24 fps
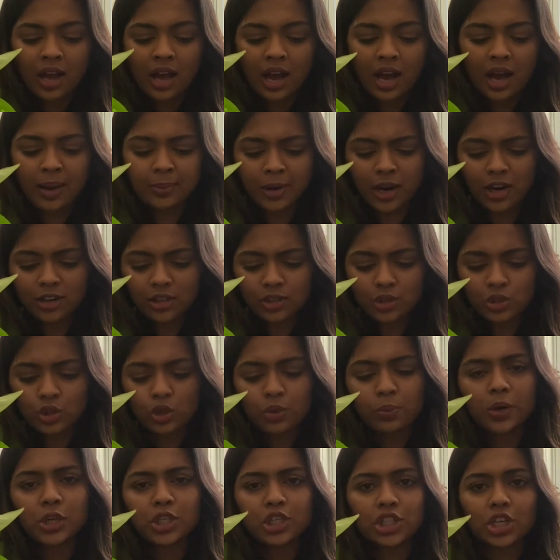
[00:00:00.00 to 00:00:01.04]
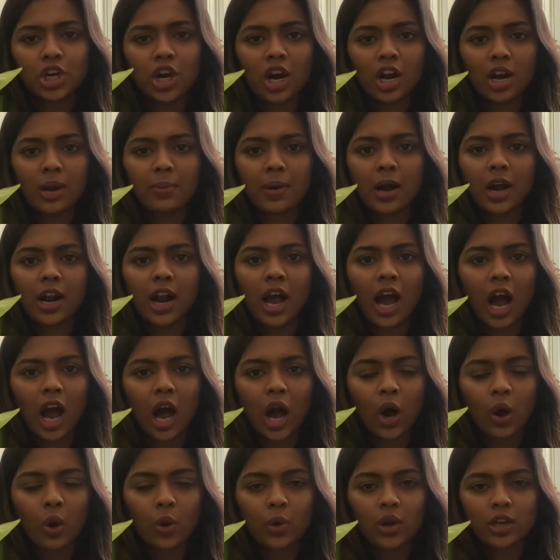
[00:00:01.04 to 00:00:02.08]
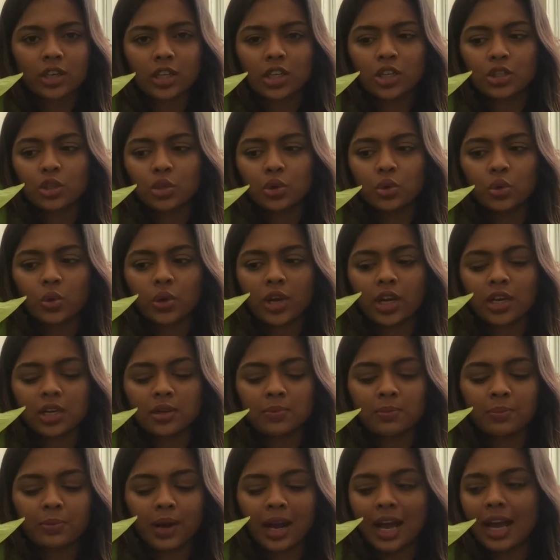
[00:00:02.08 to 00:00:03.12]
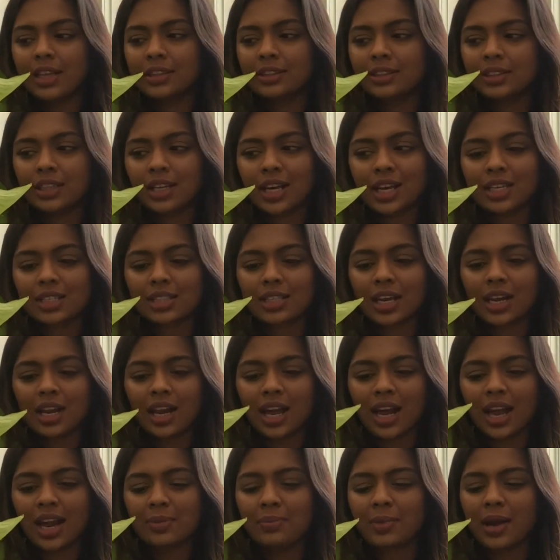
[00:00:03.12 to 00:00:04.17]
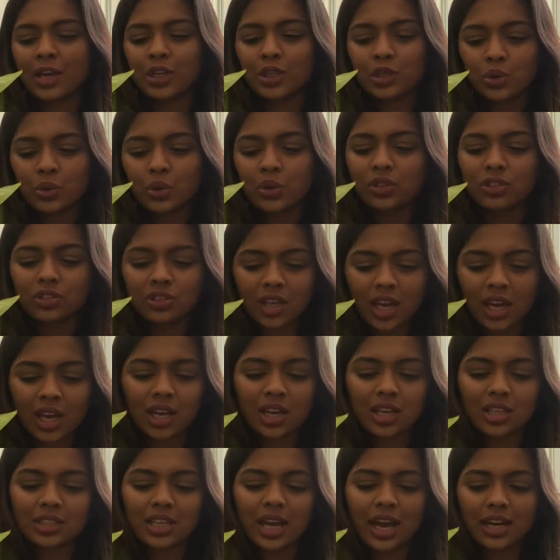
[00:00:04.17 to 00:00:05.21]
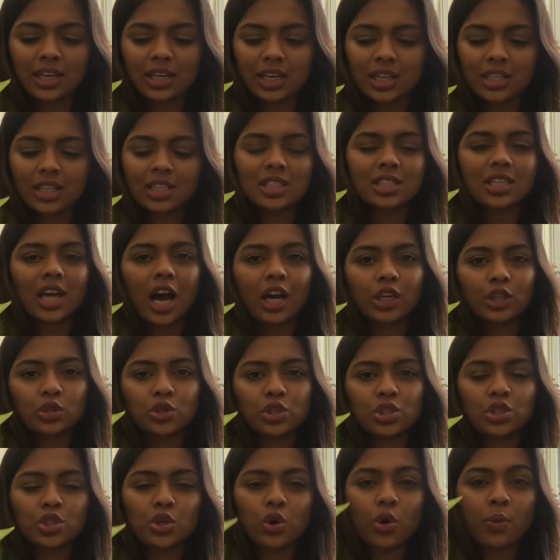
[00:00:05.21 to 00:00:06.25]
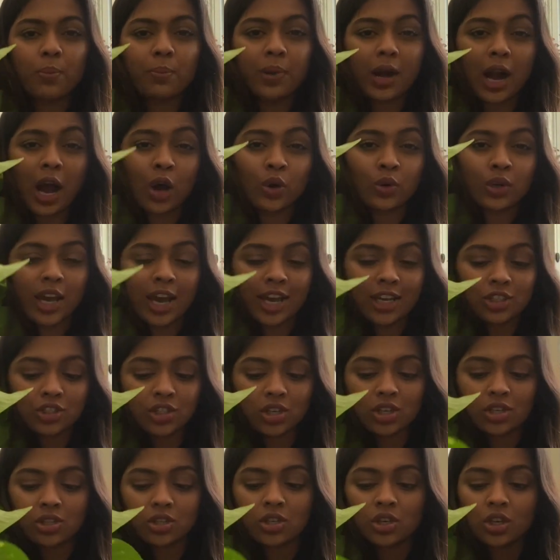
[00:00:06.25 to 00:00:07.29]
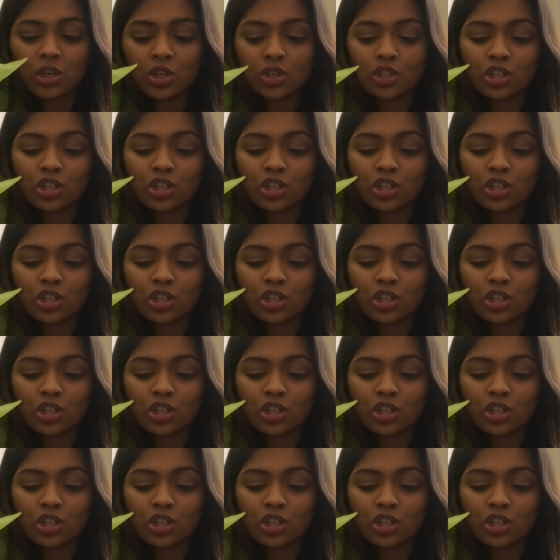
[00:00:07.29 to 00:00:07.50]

I'm not super sure about how it will do in bright direct sunlight, but I do think that it'll start to show brown edges.